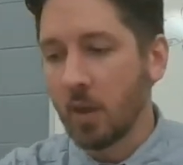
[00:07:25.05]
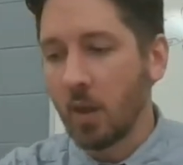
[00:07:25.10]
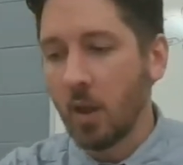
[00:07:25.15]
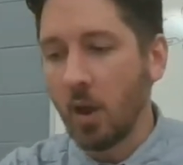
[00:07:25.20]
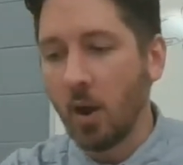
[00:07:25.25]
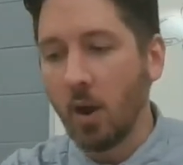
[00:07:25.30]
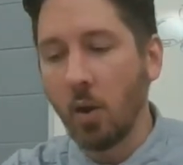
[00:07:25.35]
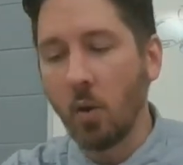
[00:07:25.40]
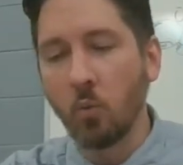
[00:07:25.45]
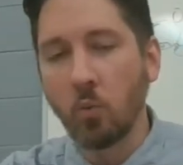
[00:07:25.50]

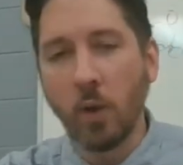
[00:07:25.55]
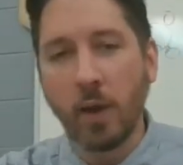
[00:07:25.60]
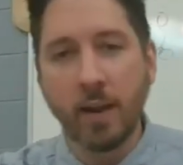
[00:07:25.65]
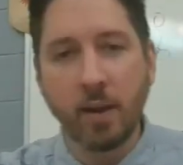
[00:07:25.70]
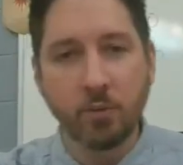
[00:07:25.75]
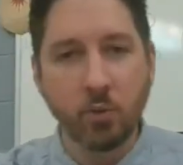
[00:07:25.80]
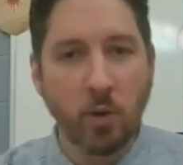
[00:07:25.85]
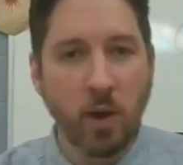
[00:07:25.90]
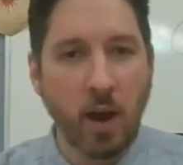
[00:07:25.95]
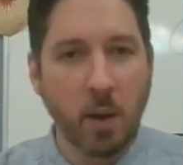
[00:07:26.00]
Right
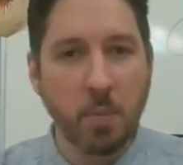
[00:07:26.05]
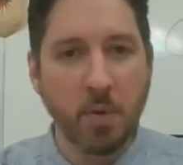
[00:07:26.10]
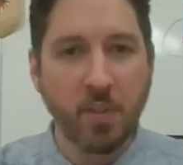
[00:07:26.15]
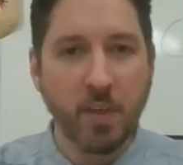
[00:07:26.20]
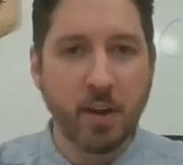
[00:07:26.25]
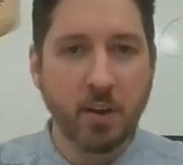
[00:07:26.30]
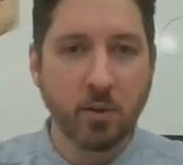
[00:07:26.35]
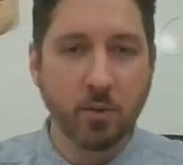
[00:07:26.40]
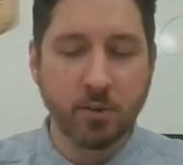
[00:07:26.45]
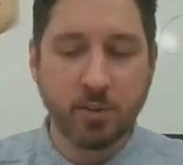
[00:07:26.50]
after
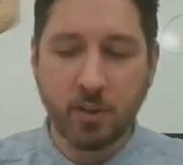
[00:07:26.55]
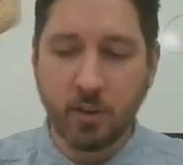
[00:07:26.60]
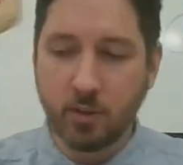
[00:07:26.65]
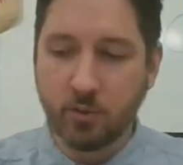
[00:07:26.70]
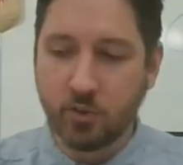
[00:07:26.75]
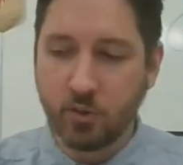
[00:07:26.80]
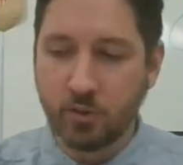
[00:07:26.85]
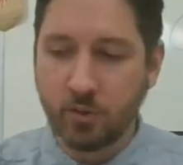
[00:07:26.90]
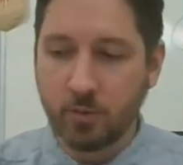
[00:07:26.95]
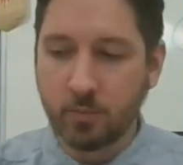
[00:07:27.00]
hypothetical
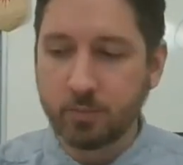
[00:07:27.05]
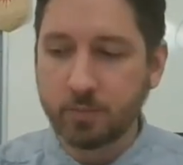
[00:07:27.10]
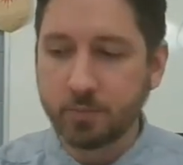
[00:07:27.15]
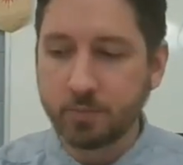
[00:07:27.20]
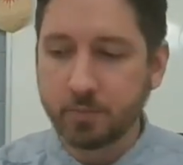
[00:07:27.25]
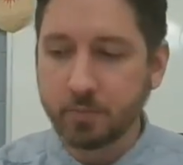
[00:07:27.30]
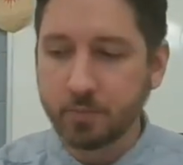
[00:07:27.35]
syllogism